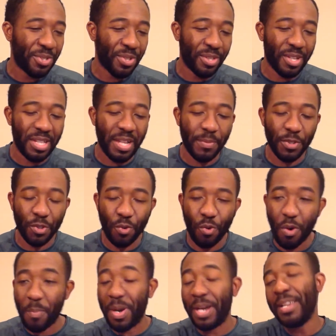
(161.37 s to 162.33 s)
So I thought that was
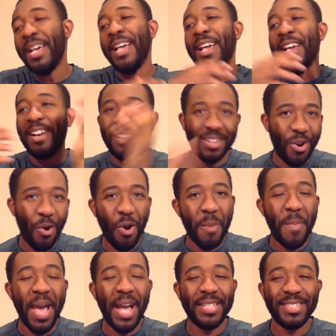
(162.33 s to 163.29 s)
cool. But
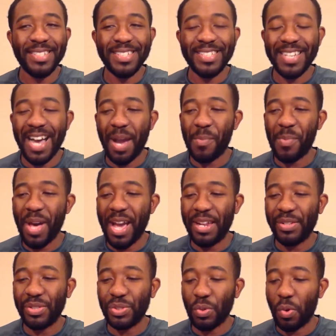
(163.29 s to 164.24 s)
going back to the
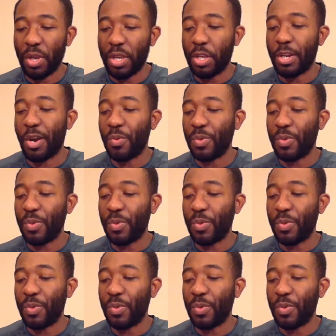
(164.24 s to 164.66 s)
timeline, the story,